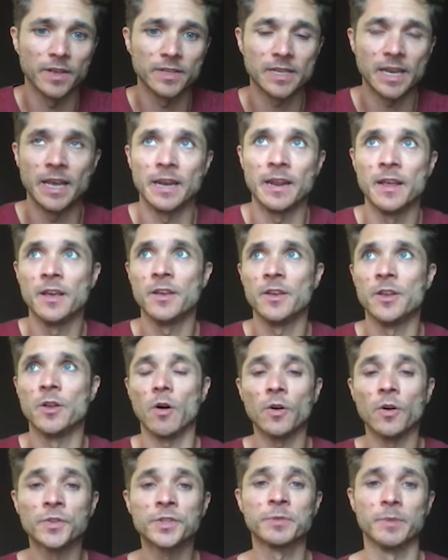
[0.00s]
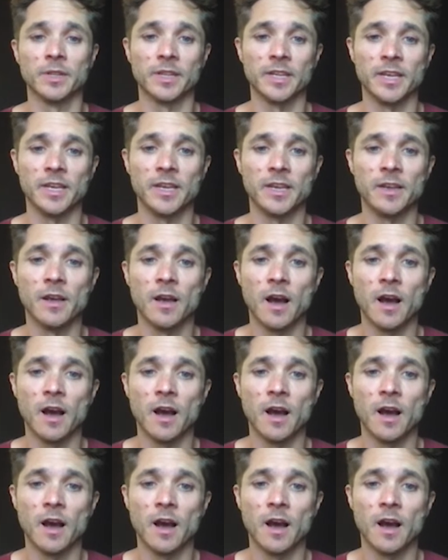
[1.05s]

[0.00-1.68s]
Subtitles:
And ultimately,